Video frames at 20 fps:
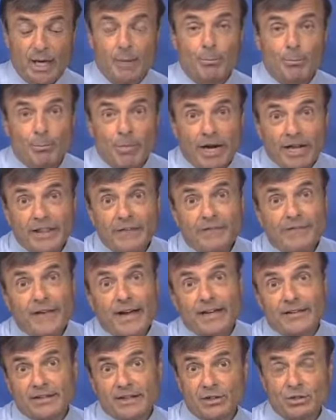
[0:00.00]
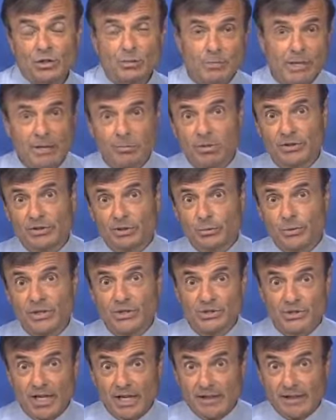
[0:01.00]
by the fact that you'd be able to
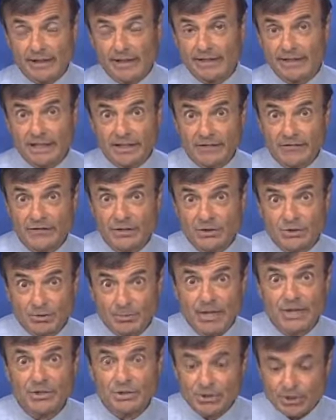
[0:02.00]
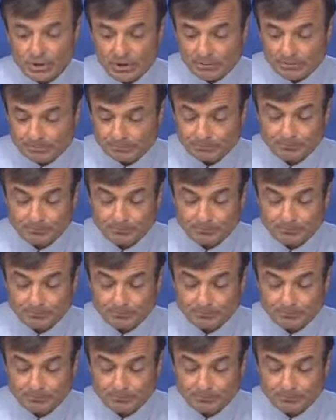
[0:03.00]
resell it at the end of the semester.